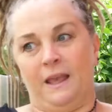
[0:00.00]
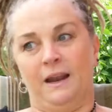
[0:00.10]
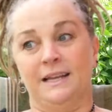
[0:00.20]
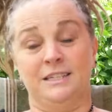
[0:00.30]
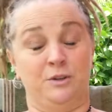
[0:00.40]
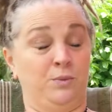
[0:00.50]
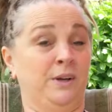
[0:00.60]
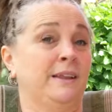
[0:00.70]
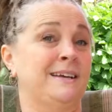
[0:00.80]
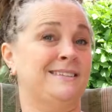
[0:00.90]
And I didn't
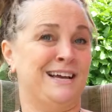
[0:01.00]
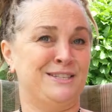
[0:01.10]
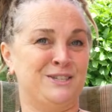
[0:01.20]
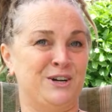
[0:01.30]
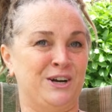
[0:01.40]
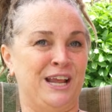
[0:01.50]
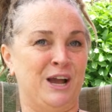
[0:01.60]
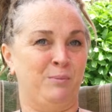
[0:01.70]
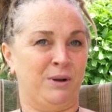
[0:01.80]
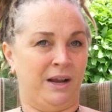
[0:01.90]
realize that starting
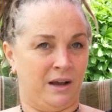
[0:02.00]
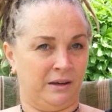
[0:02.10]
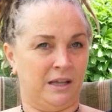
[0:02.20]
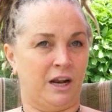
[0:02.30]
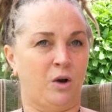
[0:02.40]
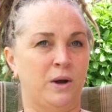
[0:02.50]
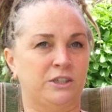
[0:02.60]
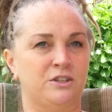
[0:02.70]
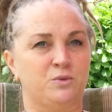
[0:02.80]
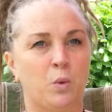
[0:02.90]
out, but I got a lot of
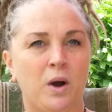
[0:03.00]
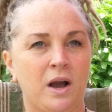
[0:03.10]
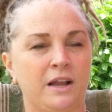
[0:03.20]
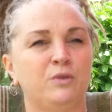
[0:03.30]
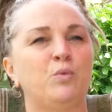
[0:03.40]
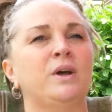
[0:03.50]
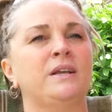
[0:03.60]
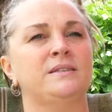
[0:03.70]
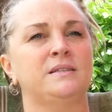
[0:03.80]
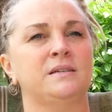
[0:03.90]
questions. Well, what kind of wood
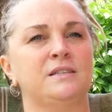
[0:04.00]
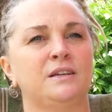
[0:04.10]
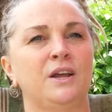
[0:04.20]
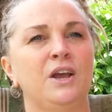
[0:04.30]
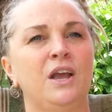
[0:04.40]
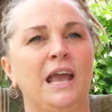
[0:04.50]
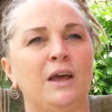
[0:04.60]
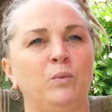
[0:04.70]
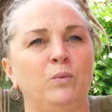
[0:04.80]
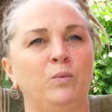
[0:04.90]
is this,
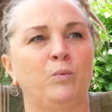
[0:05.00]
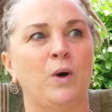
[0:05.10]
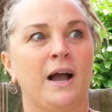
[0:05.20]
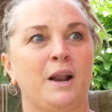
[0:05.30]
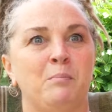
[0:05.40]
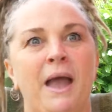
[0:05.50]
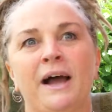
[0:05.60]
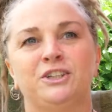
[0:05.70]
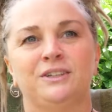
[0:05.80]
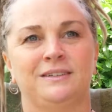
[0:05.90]
and what kind of
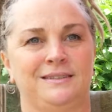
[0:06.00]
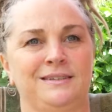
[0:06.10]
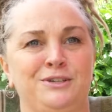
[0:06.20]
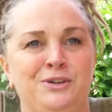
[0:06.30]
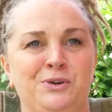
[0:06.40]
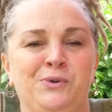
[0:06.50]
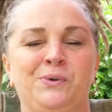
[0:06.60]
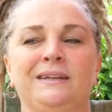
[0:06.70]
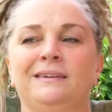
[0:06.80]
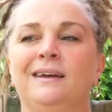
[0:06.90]
magic does it
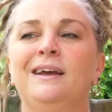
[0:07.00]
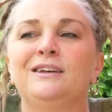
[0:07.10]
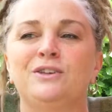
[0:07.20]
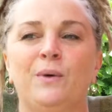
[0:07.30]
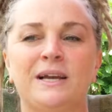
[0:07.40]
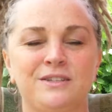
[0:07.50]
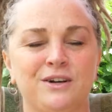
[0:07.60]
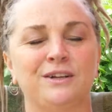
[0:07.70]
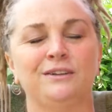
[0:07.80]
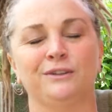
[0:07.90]
do? And so I
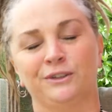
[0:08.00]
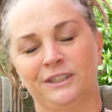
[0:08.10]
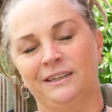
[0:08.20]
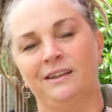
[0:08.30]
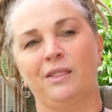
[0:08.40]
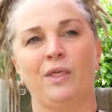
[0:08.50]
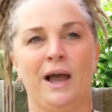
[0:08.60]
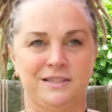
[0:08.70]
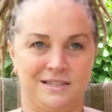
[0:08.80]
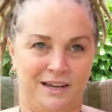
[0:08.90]
started learning
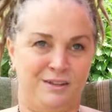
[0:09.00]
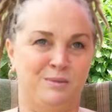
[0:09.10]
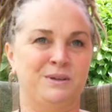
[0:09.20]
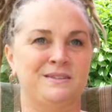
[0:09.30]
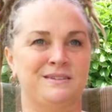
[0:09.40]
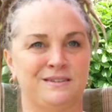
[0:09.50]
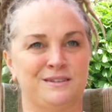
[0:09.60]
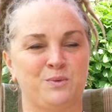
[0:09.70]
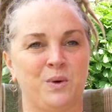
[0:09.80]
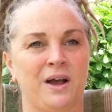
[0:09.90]
that side of the business
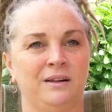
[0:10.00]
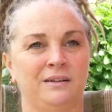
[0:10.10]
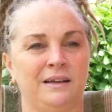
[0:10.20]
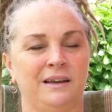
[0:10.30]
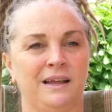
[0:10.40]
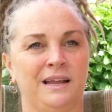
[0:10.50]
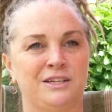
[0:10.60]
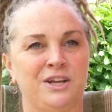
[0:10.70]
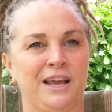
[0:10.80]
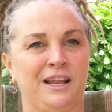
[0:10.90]
as well, and
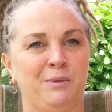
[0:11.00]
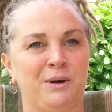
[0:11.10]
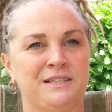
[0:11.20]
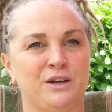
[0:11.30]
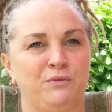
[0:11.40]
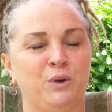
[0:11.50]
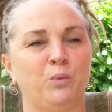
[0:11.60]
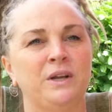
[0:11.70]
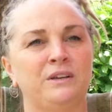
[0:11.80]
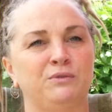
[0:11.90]
educating myself
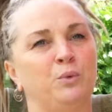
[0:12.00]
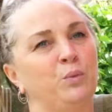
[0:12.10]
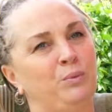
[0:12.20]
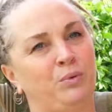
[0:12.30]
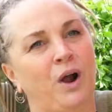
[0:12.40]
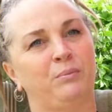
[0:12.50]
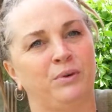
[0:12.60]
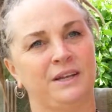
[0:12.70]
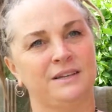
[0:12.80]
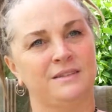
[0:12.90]
on what different wood
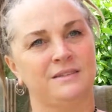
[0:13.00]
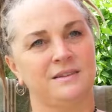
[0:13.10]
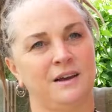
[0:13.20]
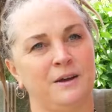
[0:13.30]
properties